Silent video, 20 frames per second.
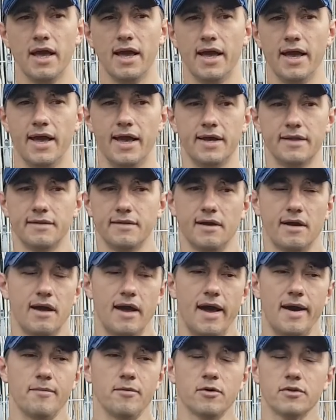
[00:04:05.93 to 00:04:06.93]
and
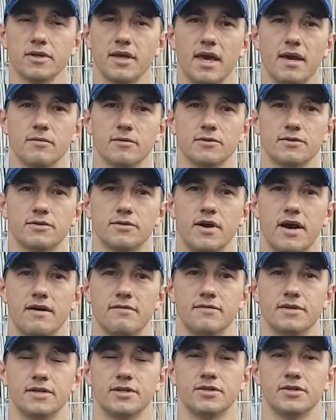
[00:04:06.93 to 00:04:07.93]
I'm only able to
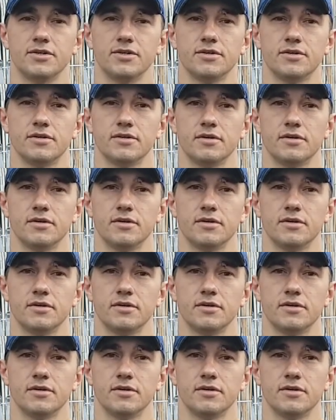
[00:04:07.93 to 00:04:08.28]
average